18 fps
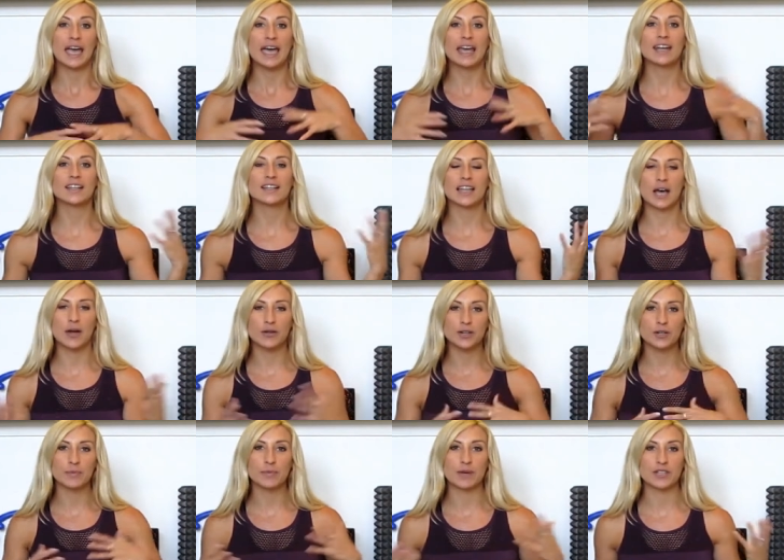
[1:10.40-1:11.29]
and allow
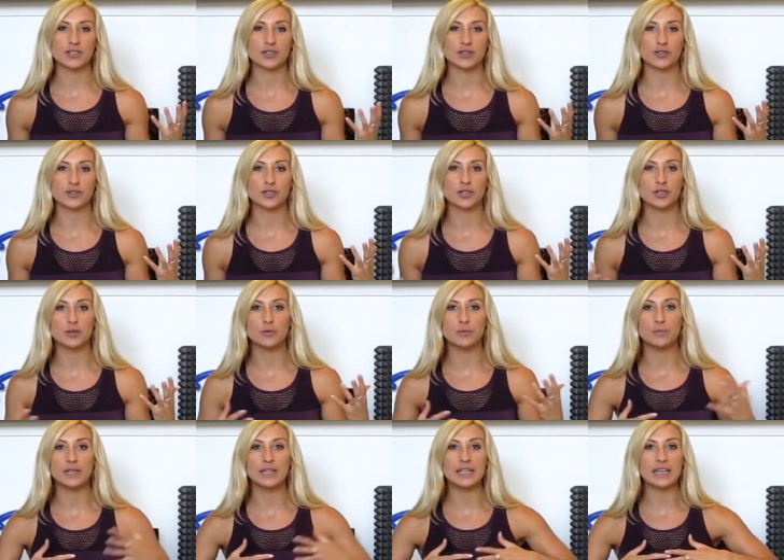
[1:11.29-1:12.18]
your muscle to
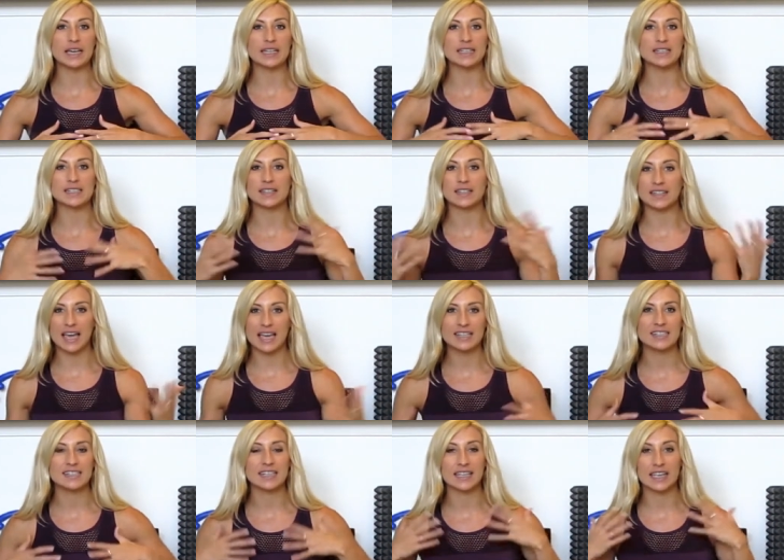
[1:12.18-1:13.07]
be as
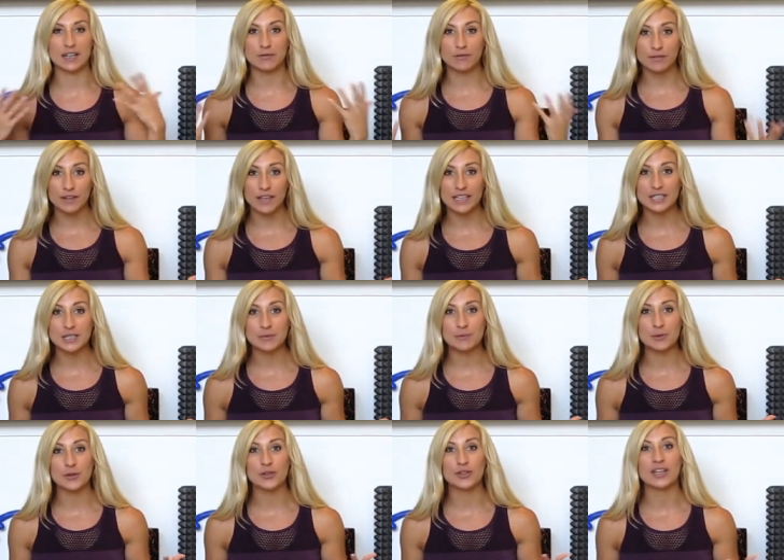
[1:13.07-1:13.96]
elastic and
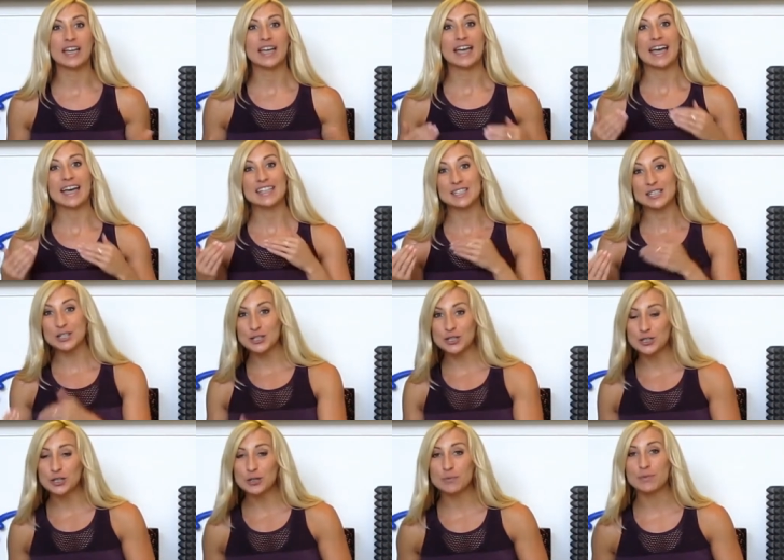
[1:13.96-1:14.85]
flexible as it
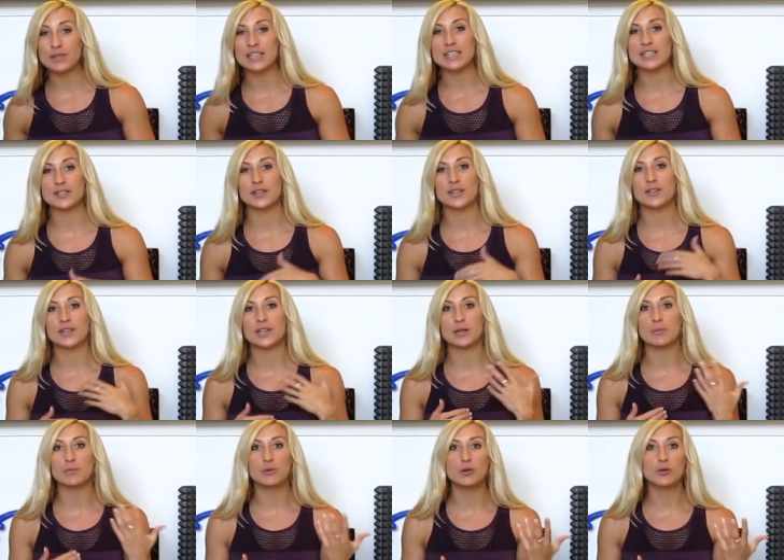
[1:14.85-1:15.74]
should be so that you
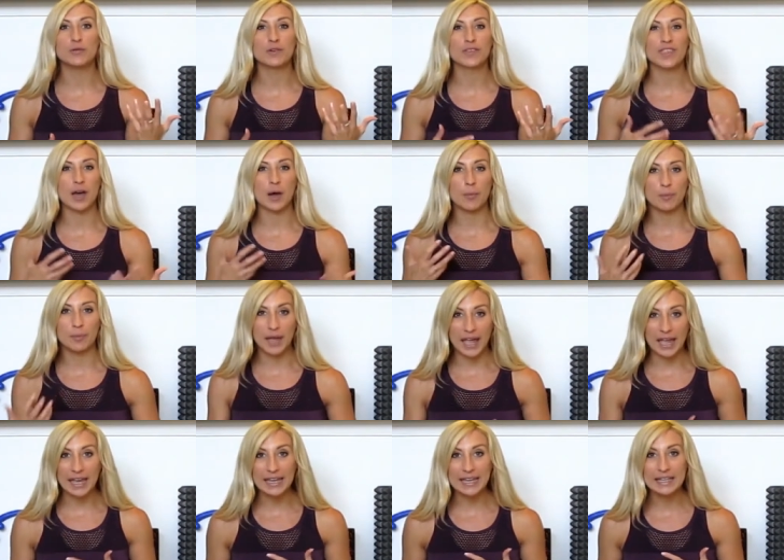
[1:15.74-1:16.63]
can move without
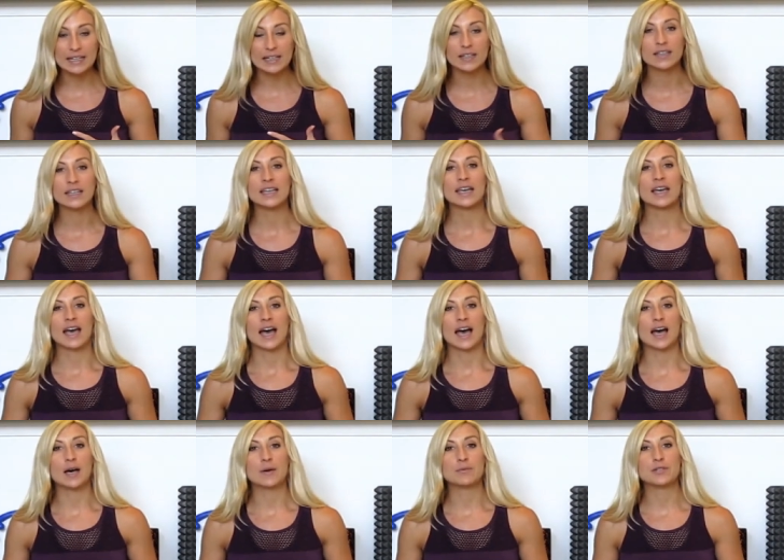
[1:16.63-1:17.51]
pain,
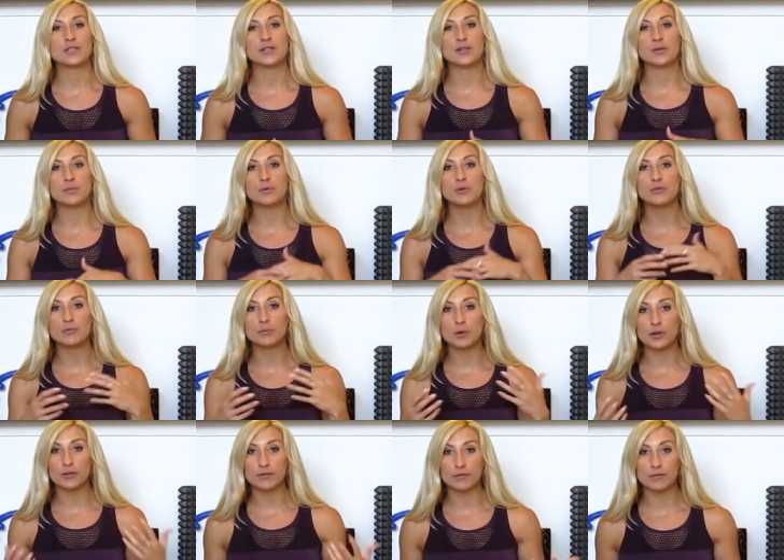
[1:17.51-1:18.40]
so you can move
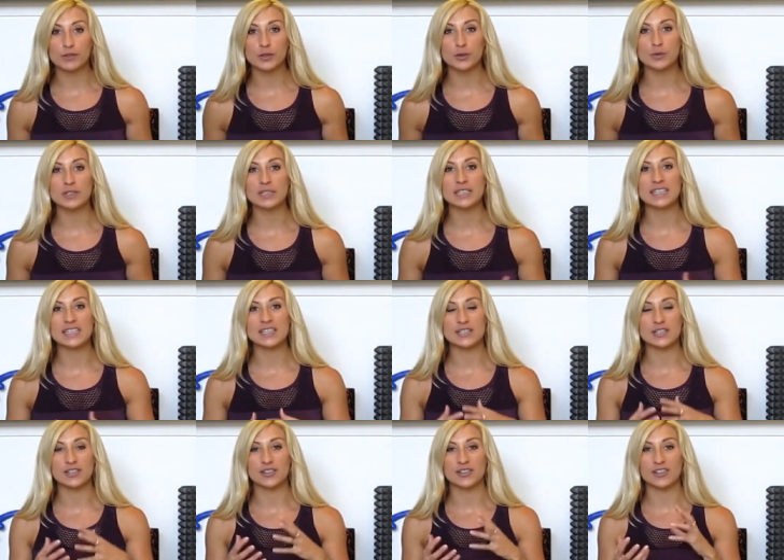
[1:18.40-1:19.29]
more fluidly
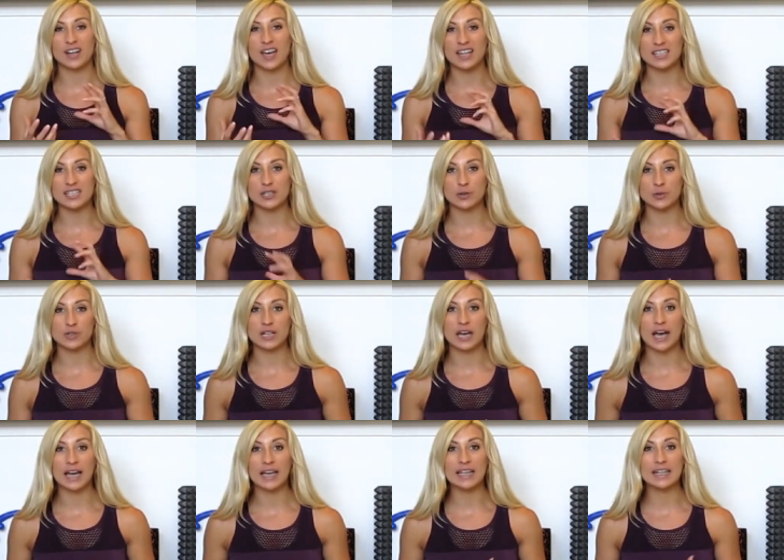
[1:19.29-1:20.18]
so you're not so
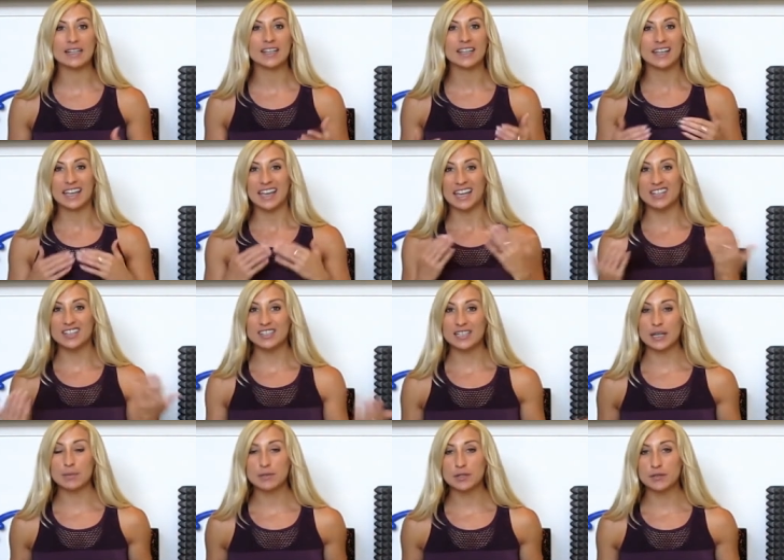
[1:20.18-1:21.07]
tight, and
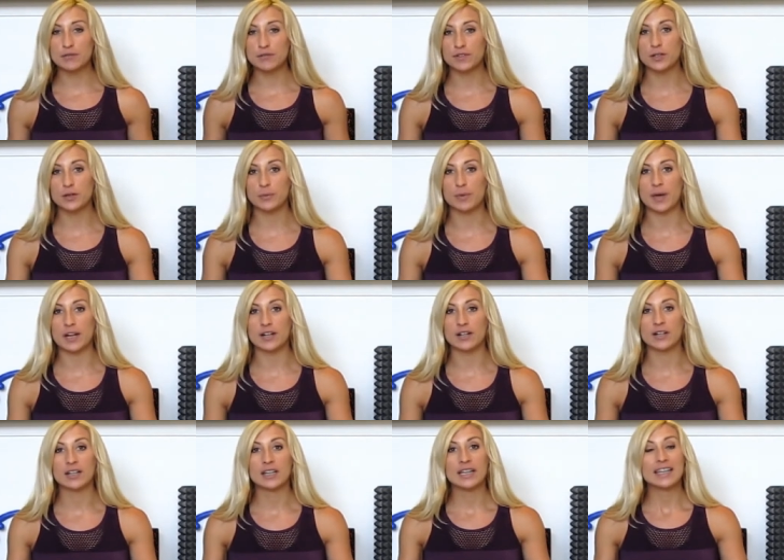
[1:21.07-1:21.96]
just helps you feel
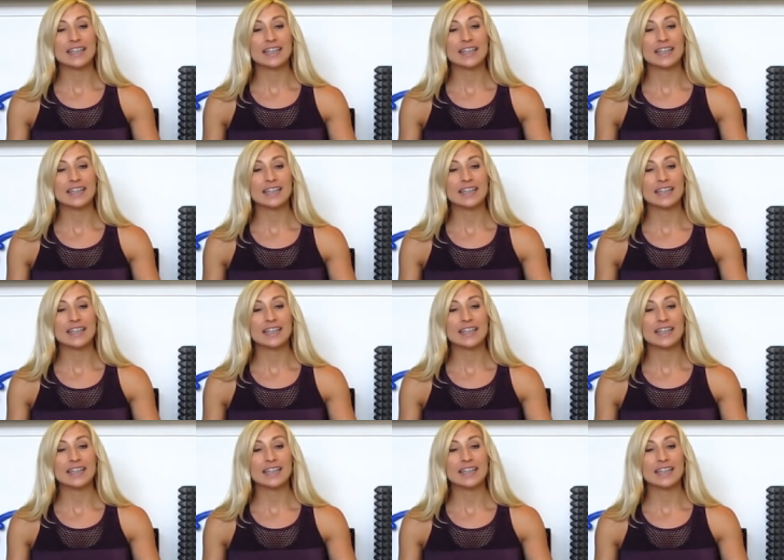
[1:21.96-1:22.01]
better.